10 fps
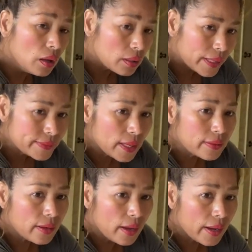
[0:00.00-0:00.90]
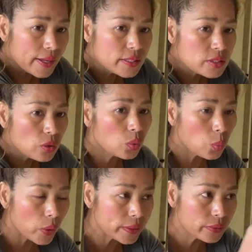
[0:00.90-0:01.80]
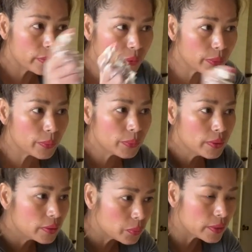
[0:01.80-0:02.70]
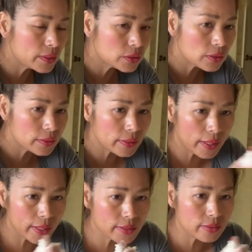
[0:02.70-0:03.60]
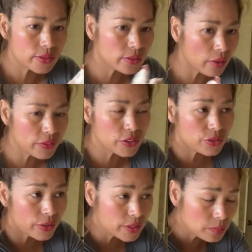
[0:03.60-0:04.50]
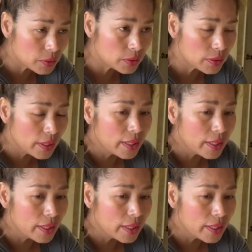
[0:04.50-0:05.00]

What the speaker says: like that nice window when it's nice and soft and stretchable.